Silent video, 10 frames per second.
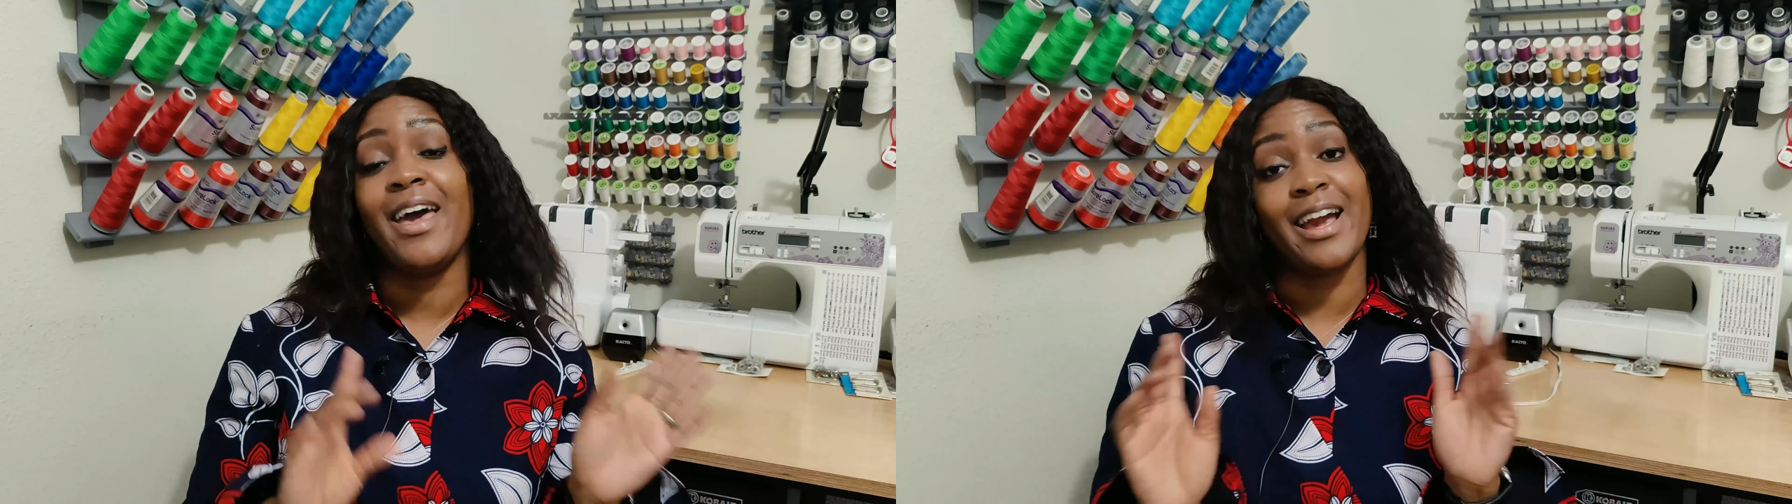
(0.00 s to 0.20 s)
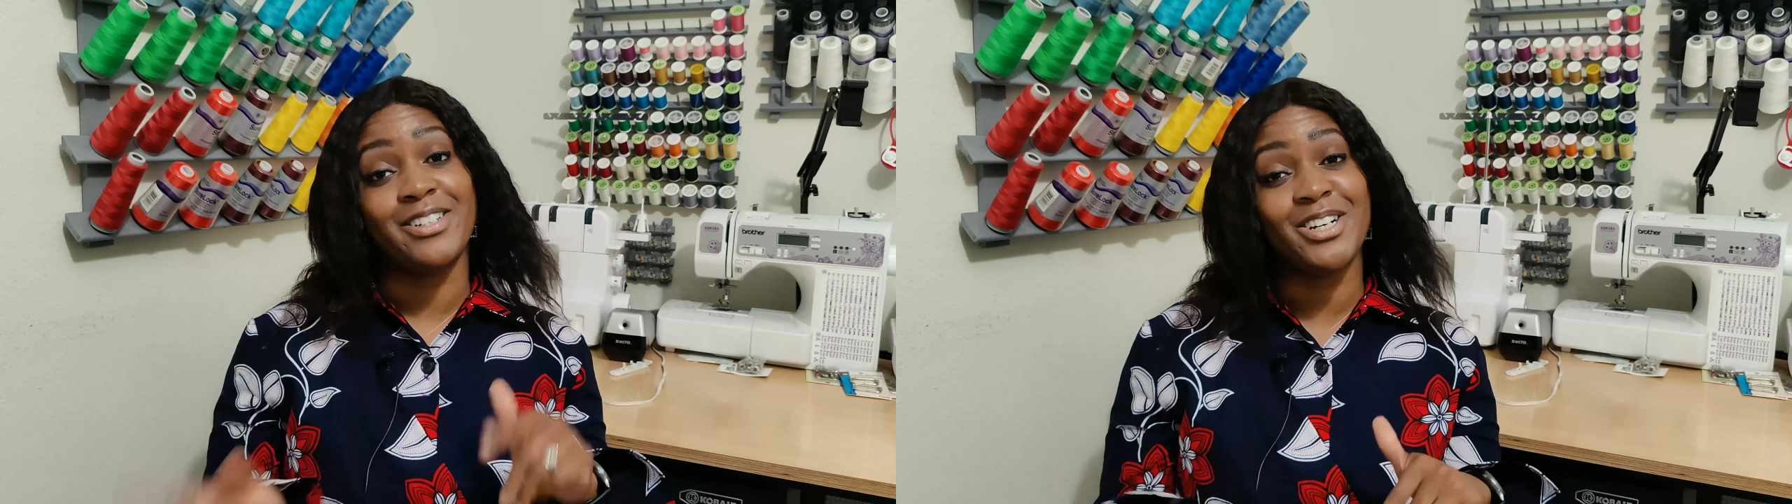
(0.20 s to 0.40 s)

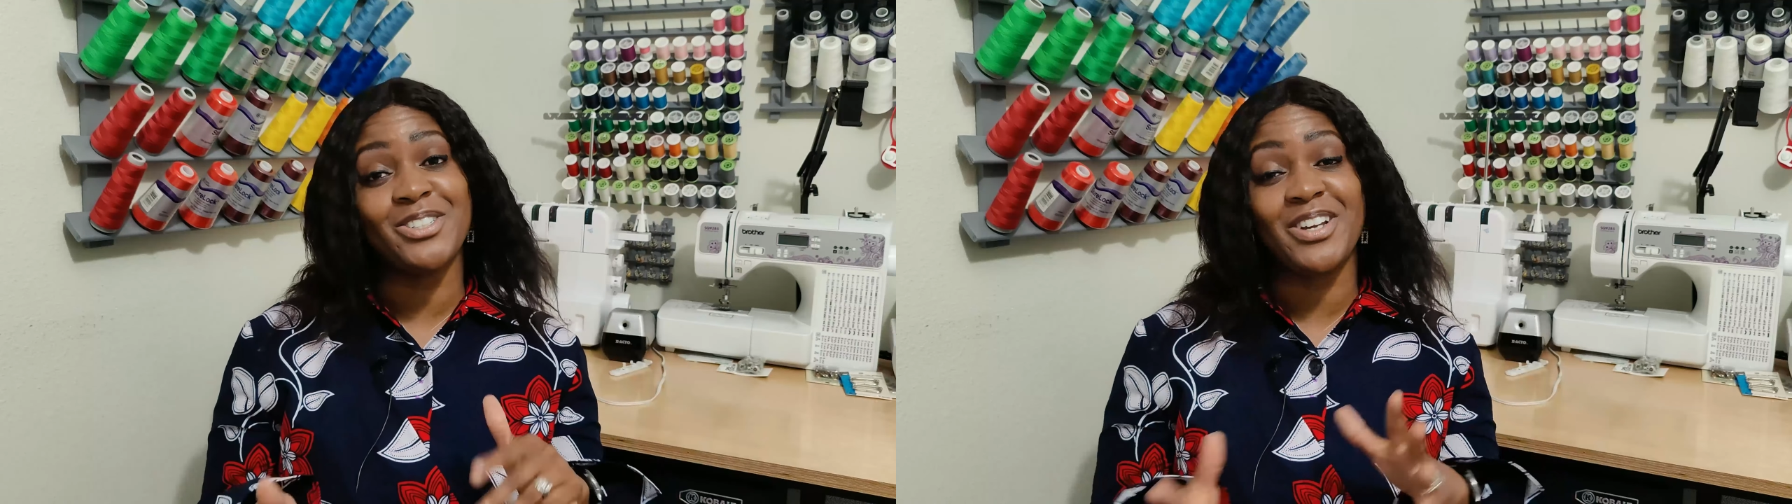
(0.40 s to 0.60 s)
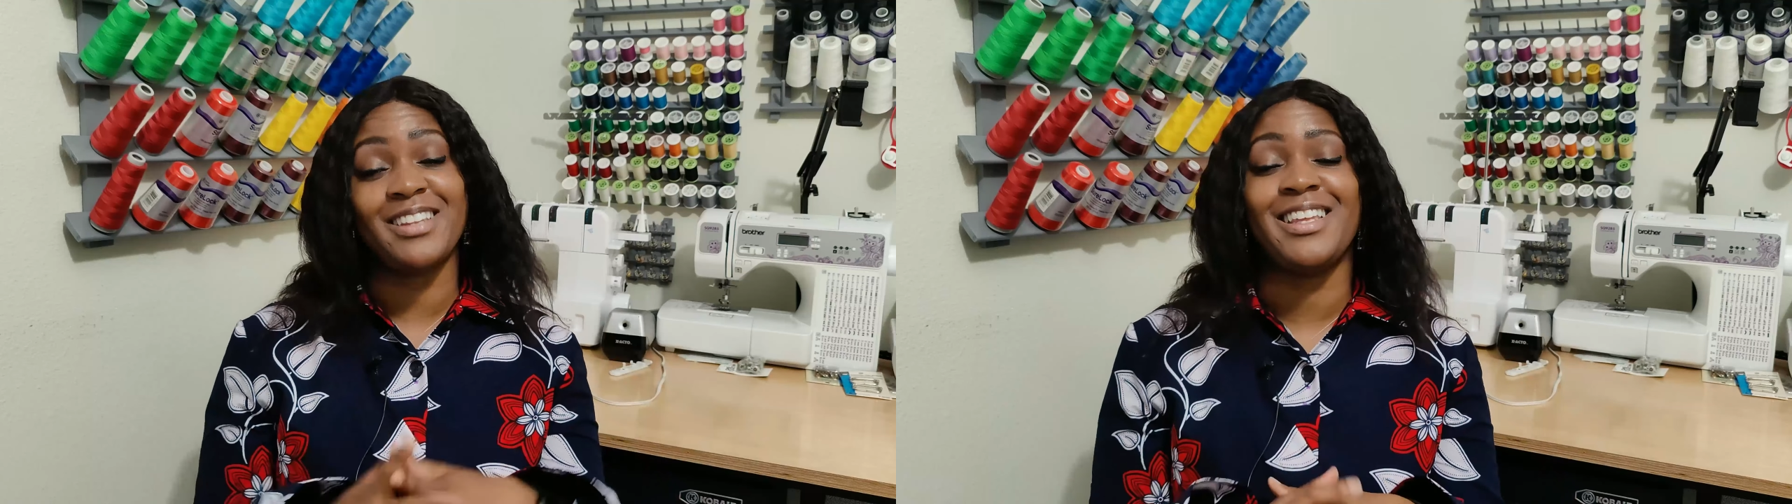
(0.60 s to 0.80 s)
and I
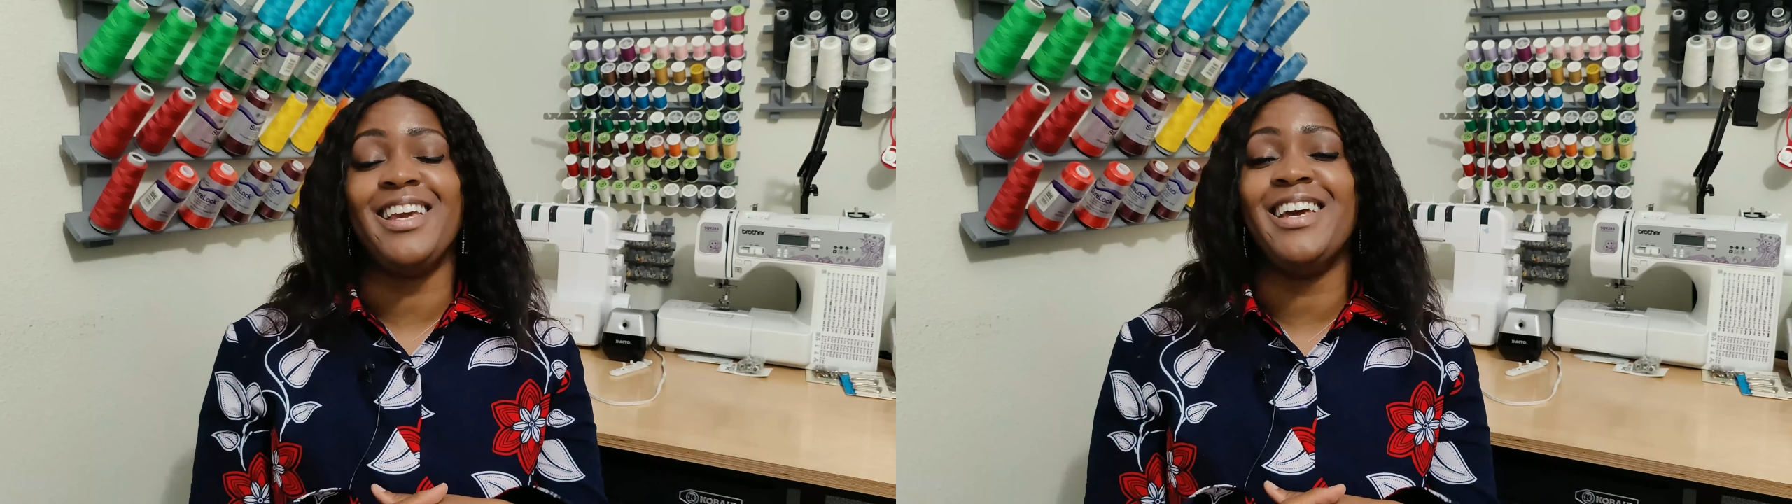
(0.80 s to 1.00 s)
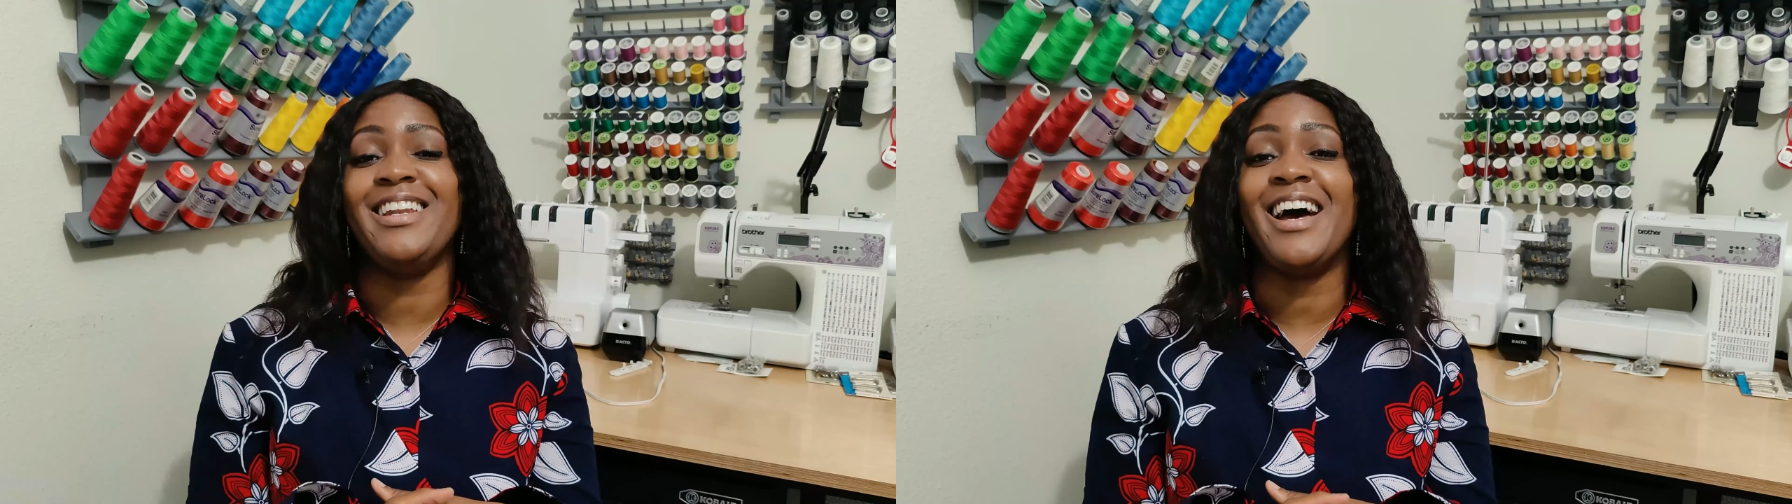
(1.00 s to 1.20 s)
told you at the
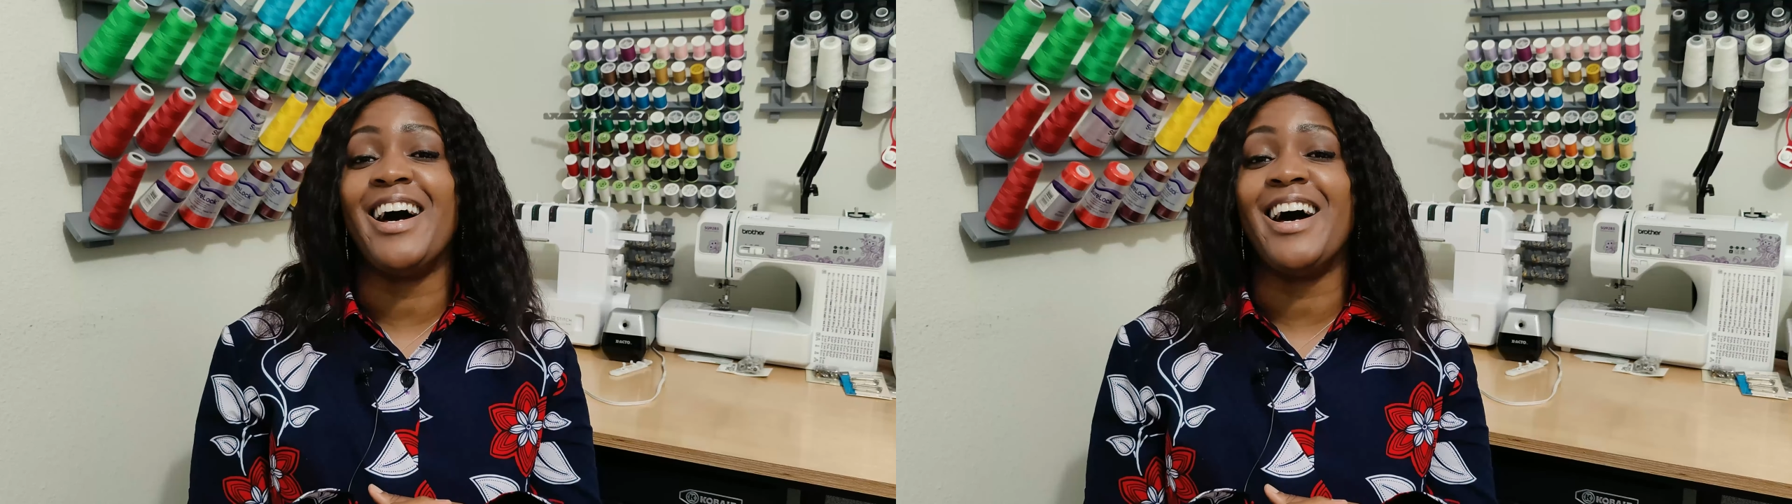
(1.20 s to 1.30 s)
end